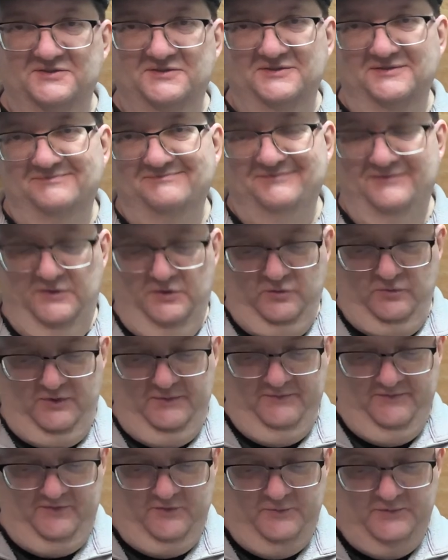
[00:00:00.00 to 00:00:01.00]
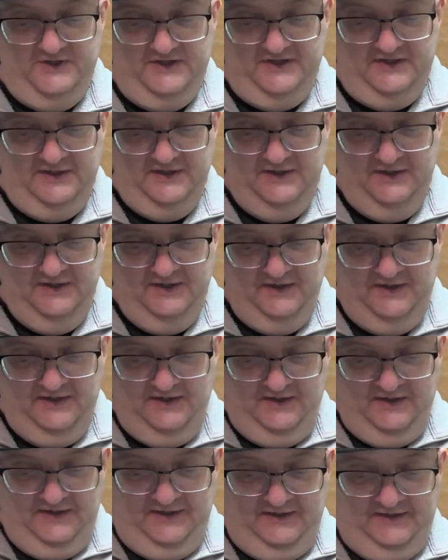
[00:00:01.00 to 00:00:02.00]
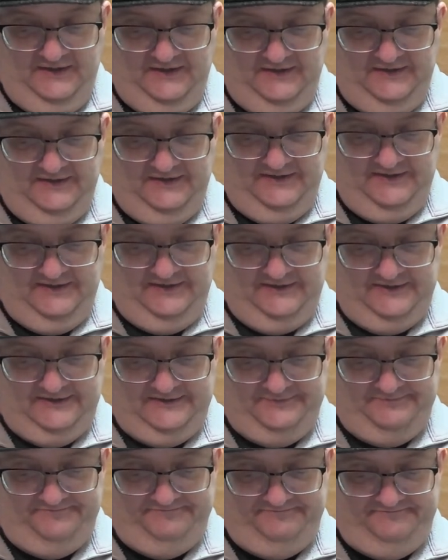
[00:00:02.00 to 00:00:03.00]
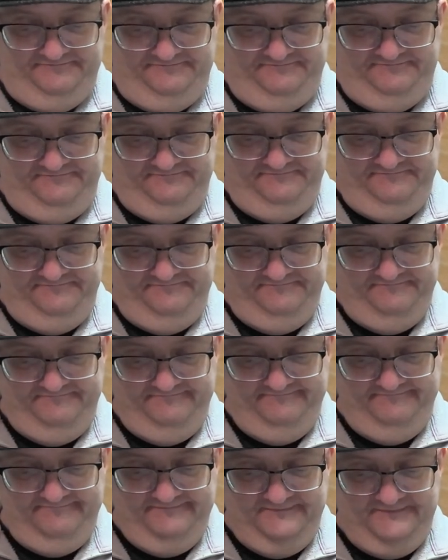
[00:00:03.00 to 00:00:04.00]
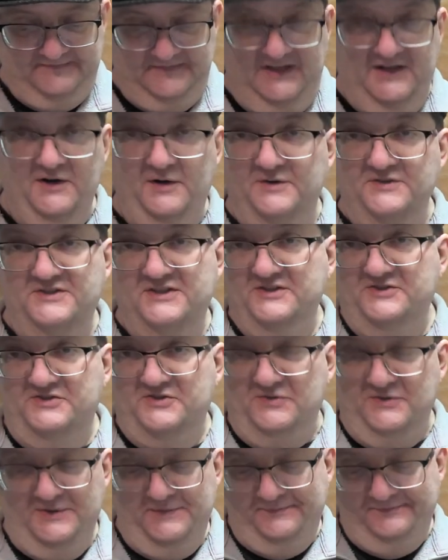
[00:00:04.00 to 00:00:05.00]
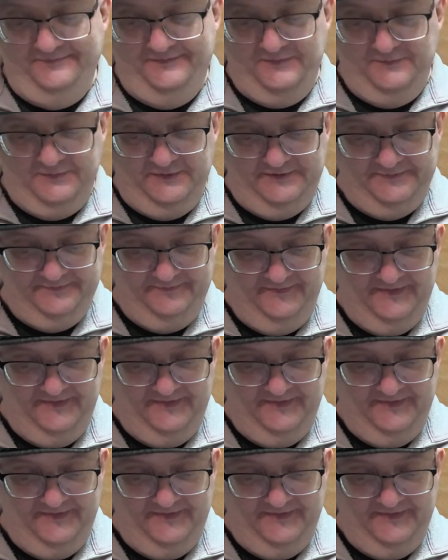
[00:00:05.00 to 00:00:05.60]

little grim for me. Um, I know it's history, but